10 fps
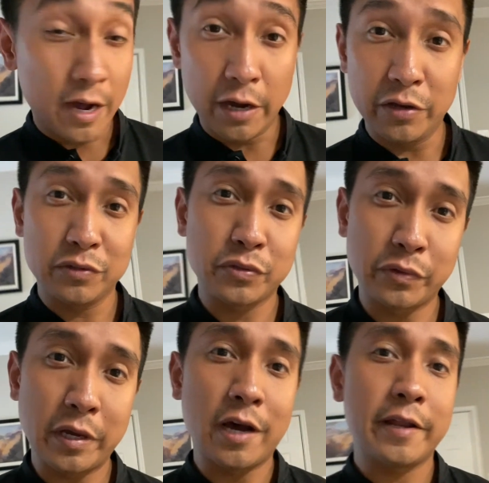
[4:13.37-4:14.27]
I also
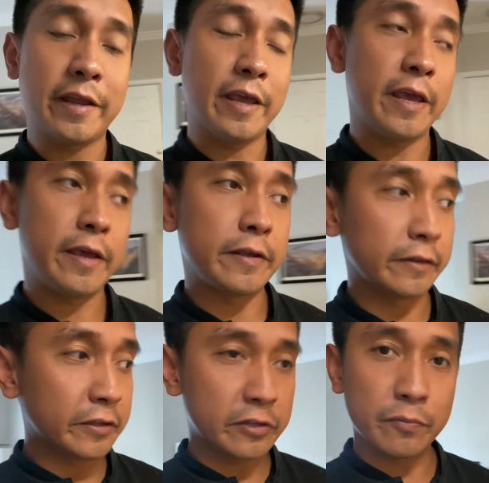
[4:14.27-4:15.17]
got a
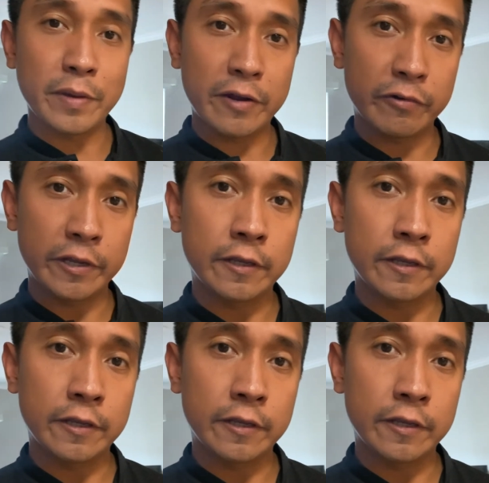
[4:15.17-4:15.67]
lithium battery